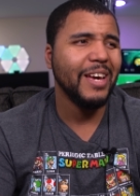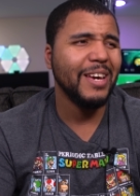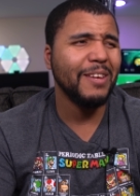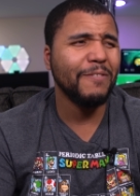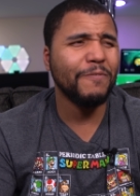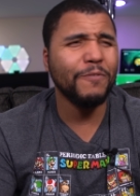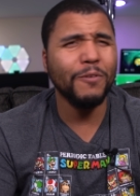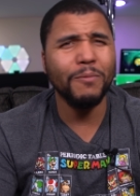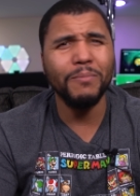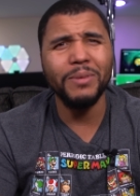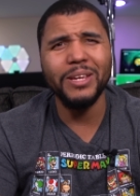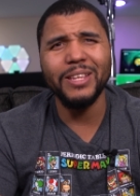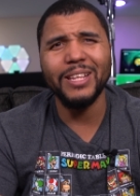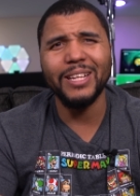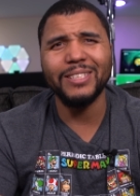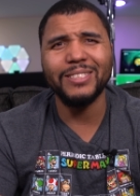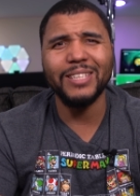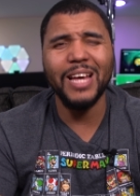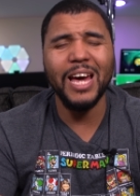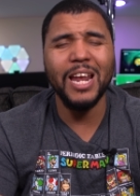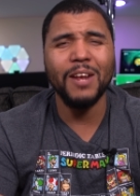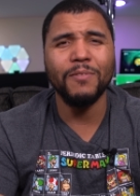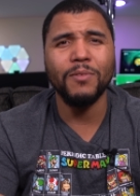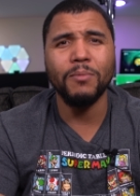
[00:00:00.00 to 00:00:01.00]
And for me,
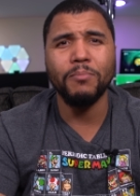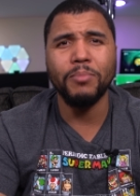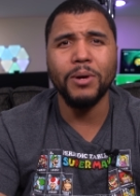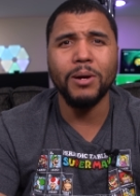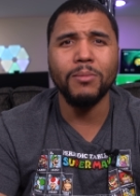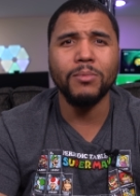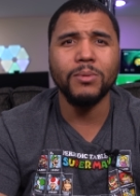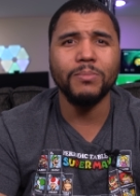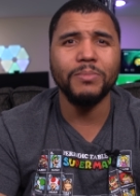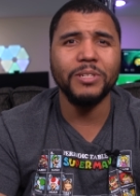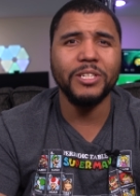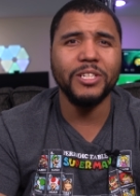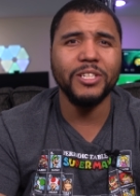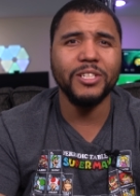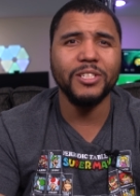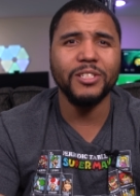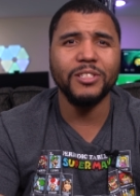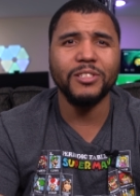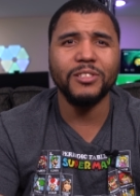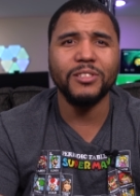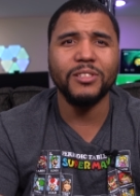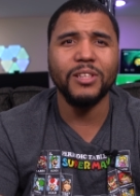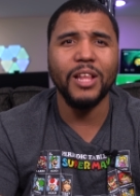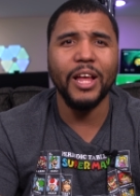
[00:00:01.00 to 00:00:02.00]
that's kind of a bummer
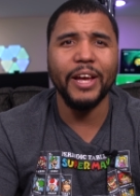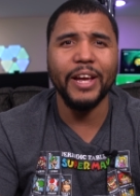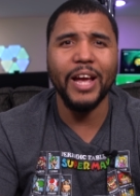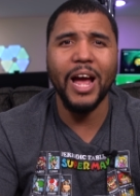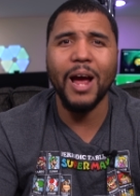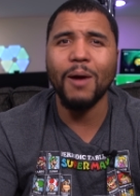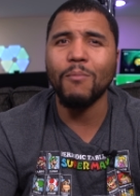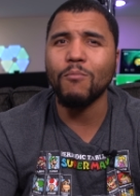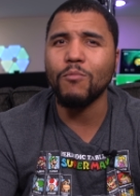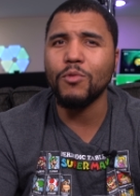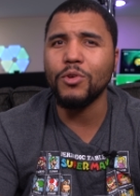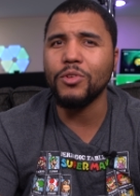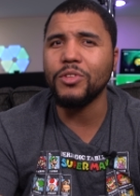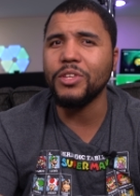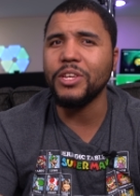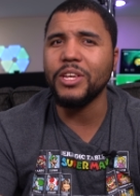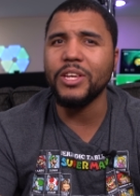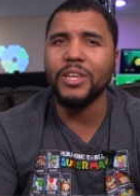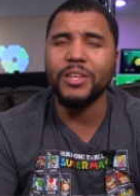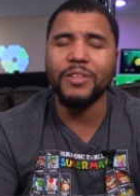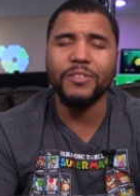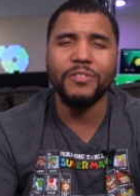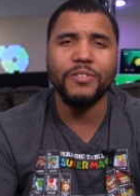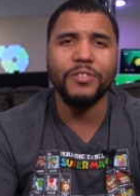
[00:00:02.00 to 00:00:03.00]
because like I'm
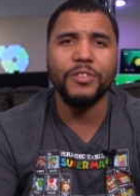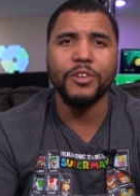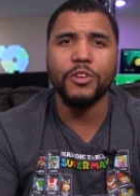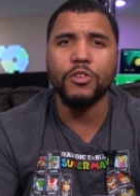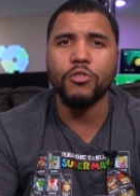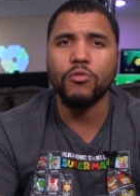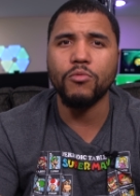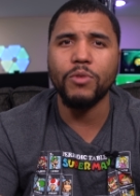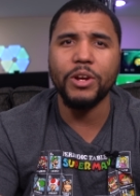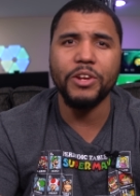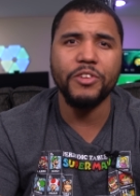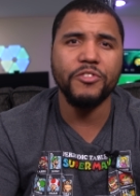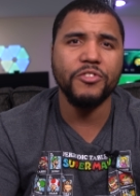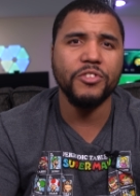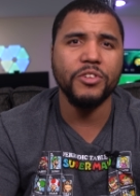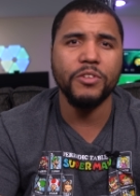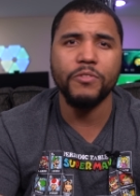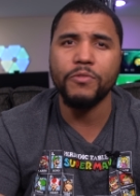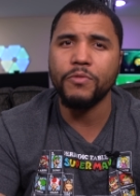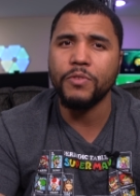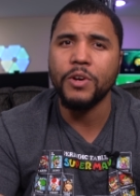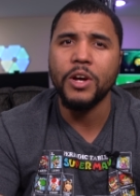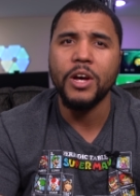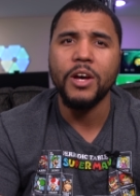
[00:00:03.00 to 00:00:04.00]
really into the
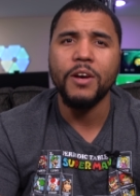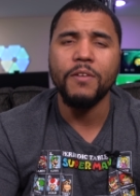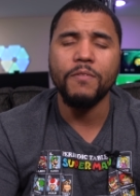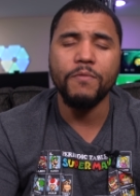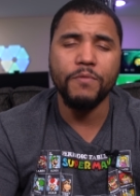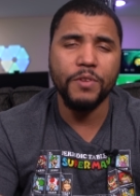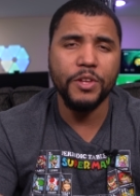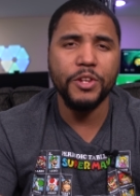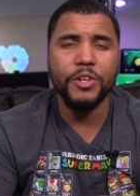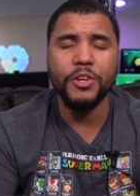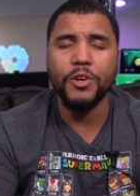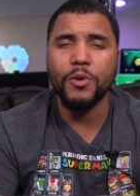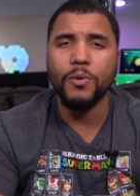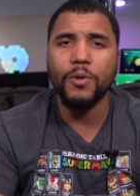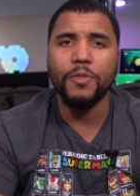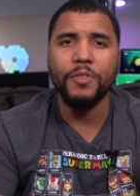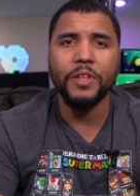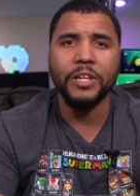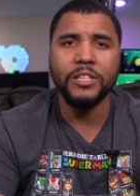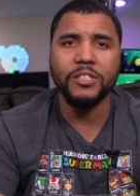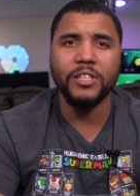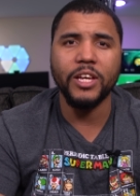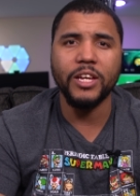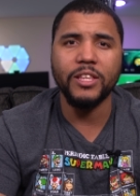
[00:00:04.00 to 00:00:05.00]
creation of video
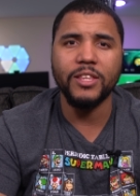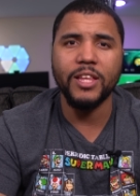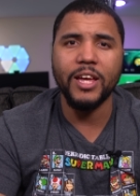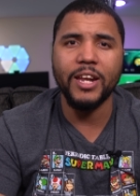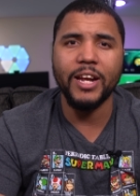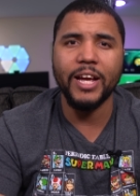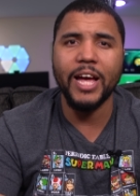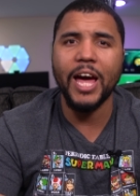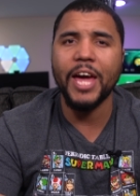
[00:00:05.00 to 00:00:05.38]
and things like that